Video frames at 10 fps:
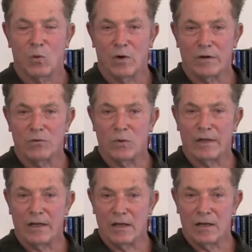What if you
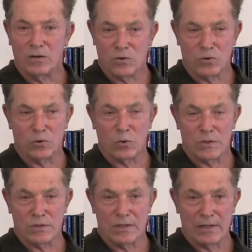laid your
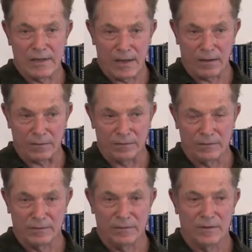swords down?
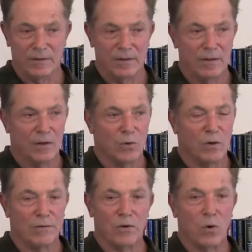
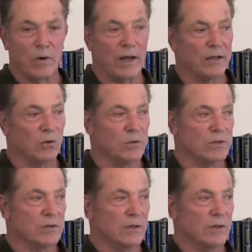What if the whole idea was